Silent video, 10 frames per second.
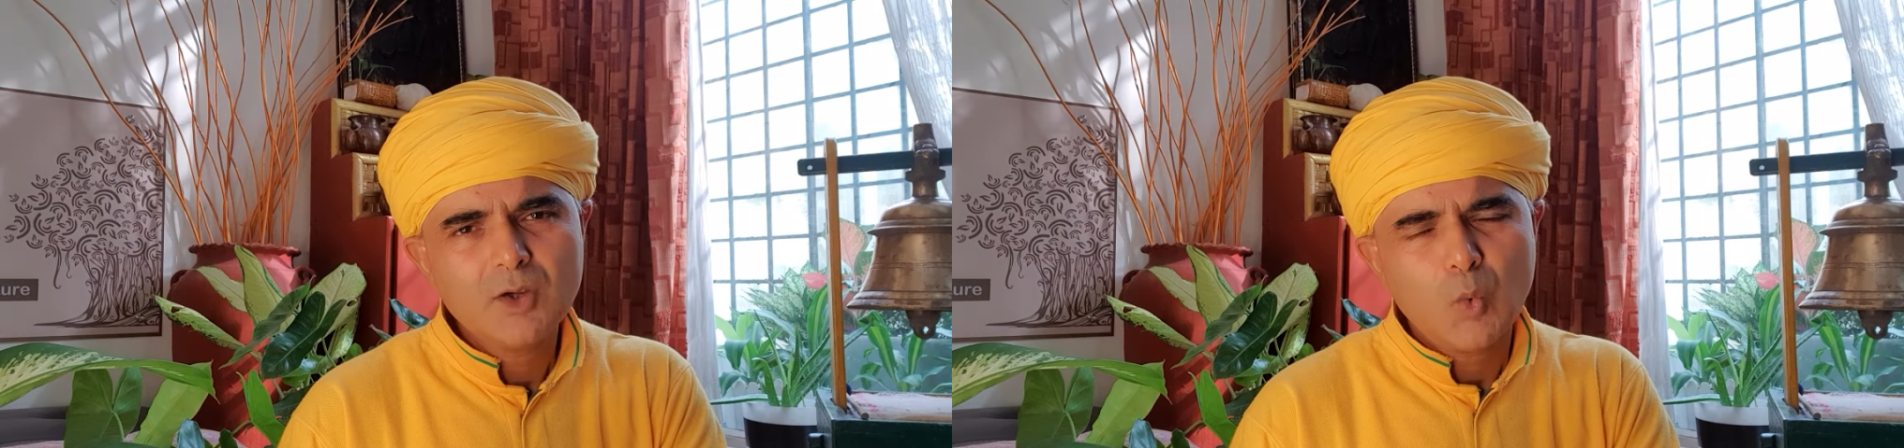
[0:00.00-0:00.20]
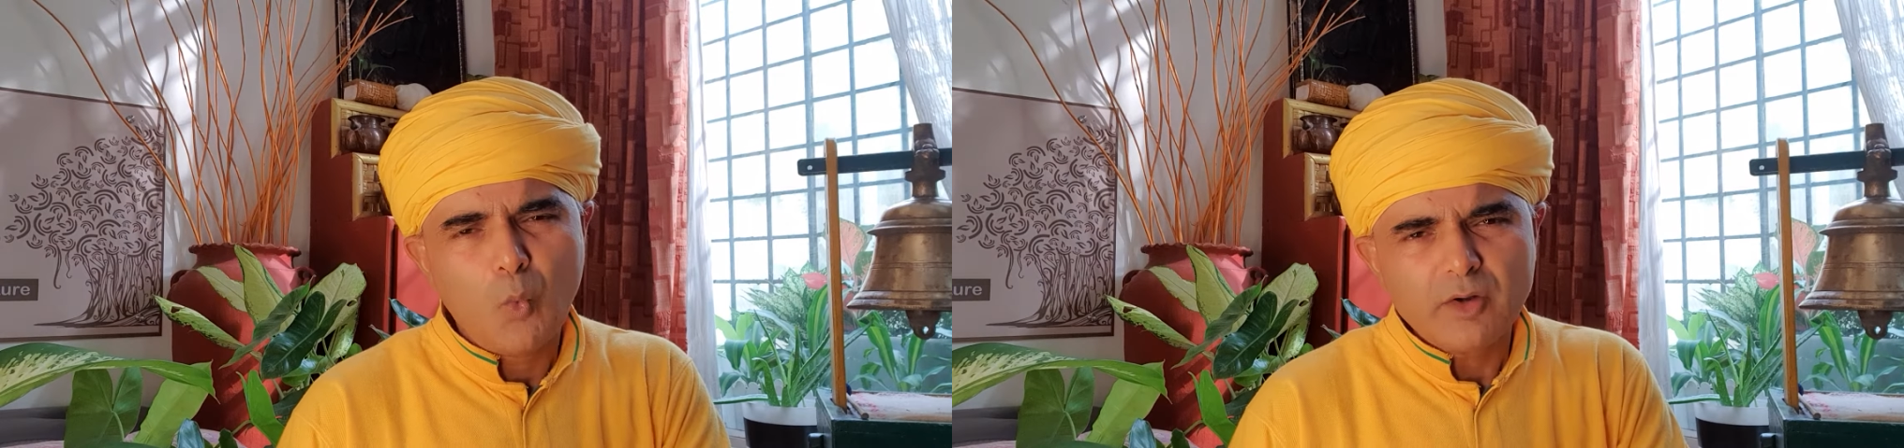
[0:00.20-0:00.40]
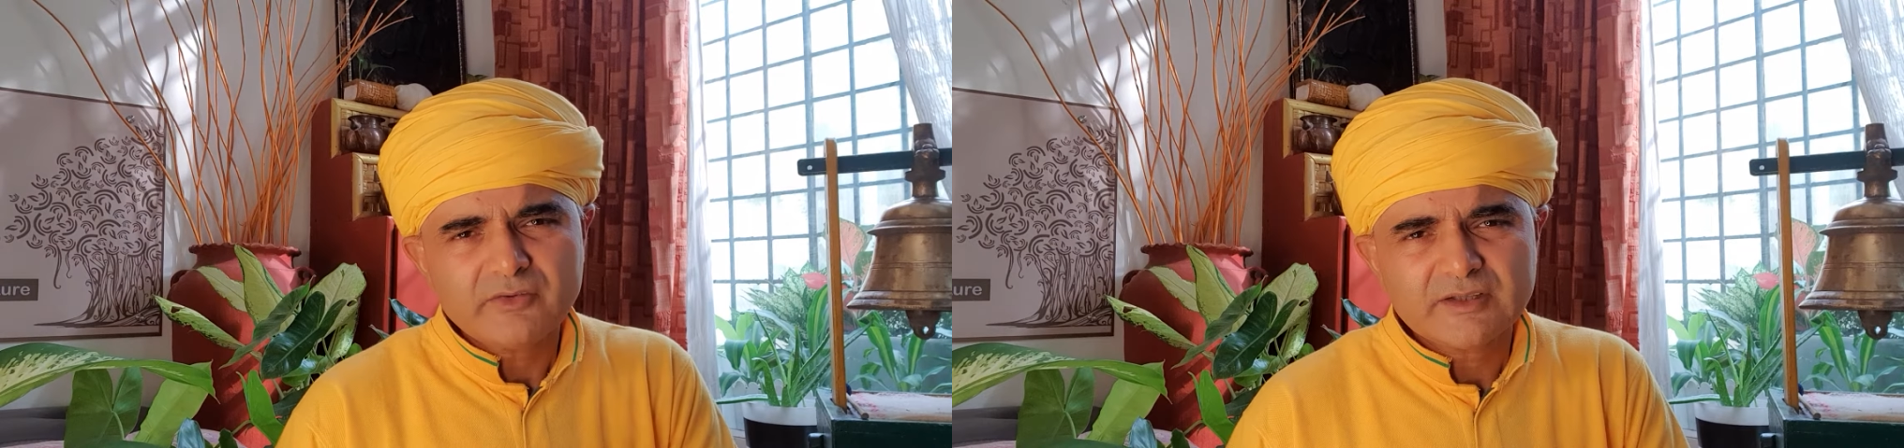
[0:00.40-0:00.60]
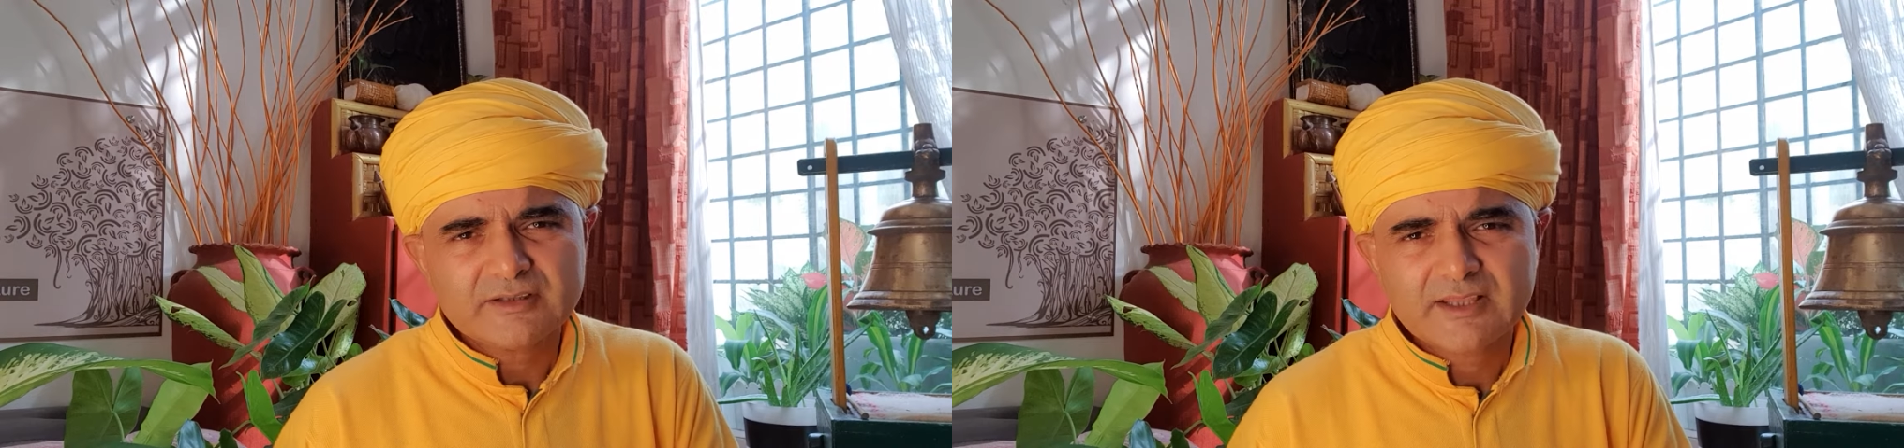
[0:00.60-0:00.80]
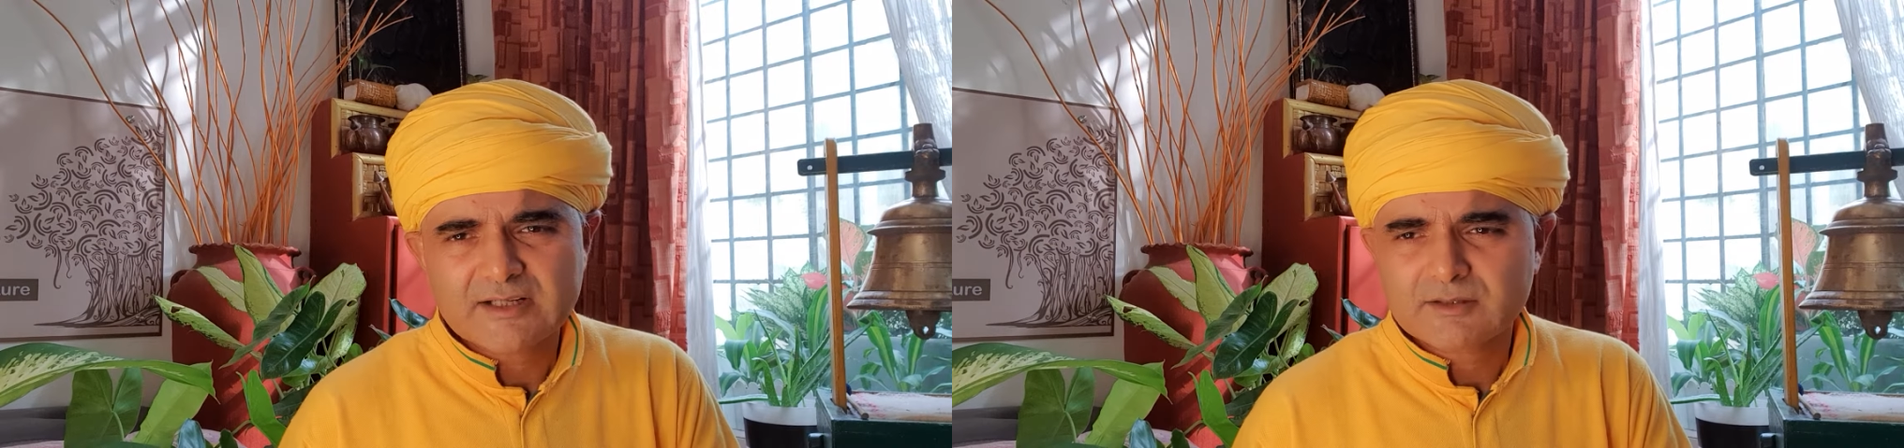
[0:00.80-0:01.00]
What is it
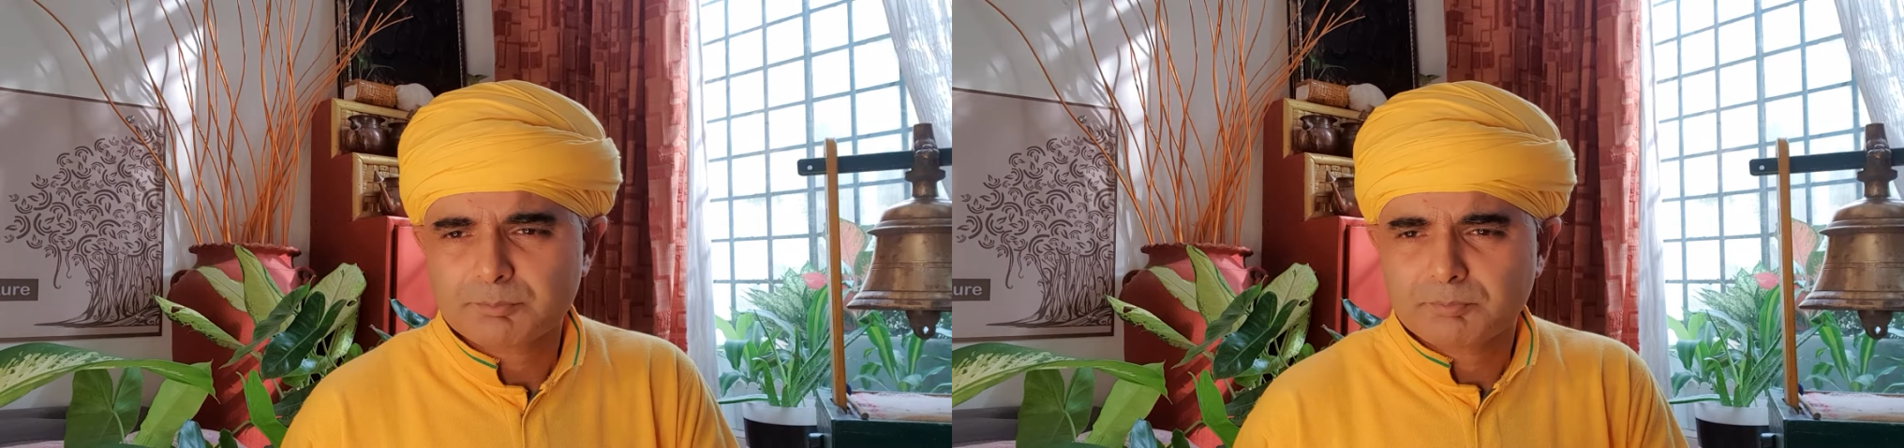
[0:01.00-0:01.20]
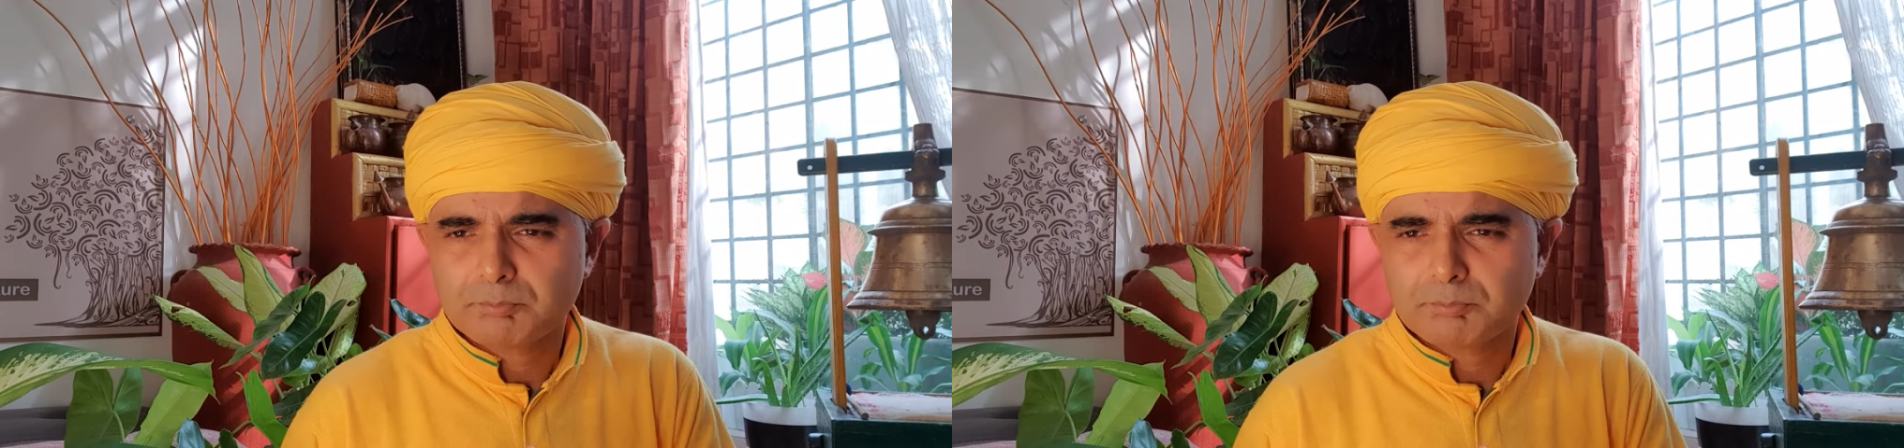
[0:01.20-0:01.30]
that